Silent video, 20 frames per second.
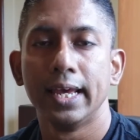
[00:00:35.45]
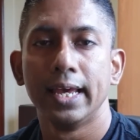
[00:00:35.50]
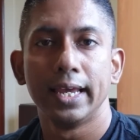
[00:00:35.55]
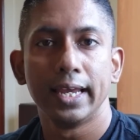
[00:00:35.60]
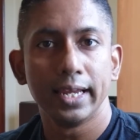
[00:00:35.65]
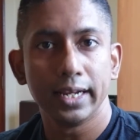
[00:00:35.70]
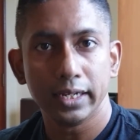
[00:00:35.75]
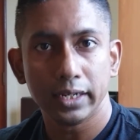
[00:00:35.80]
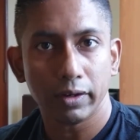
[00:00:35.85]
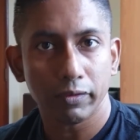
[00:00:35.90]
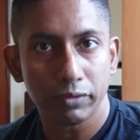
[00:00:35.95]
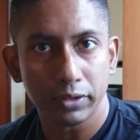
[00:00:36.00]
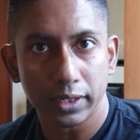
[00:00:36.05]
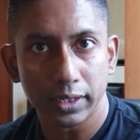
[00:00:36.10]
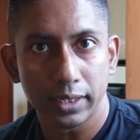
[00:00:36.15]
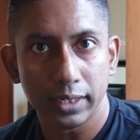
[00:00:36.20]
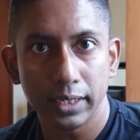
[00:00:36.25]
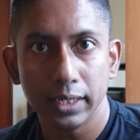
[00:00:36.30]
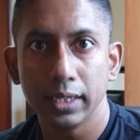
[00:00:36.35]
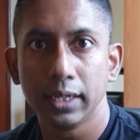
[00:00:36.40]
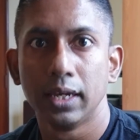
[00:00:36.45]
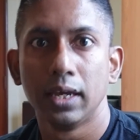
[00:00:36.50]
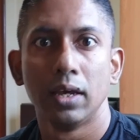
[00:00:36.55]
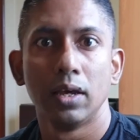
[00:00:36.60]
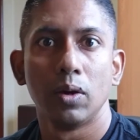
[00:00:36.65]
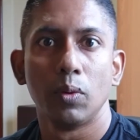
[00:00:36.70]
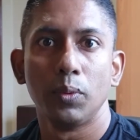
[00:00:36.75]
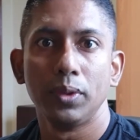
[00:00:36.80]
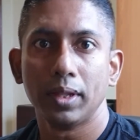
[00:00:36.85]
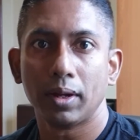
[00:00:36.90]
indefinitely
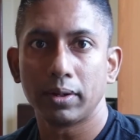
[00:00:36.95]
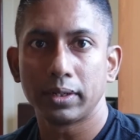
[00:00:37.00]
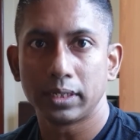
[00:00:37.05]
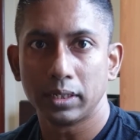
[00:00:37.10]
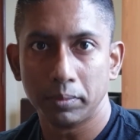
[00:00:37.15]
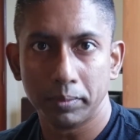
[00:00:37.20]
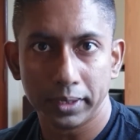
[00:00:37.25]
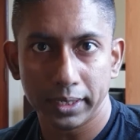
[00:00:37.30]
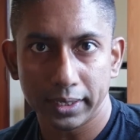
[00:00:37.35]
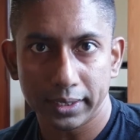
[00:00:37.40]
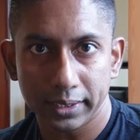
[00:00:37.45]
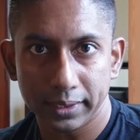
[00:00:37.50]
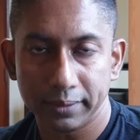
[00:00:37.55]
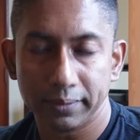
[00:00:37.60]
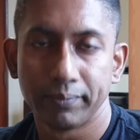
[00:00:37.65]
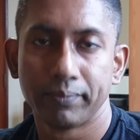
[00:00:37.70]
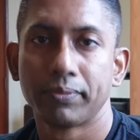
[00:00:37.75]
without terminating.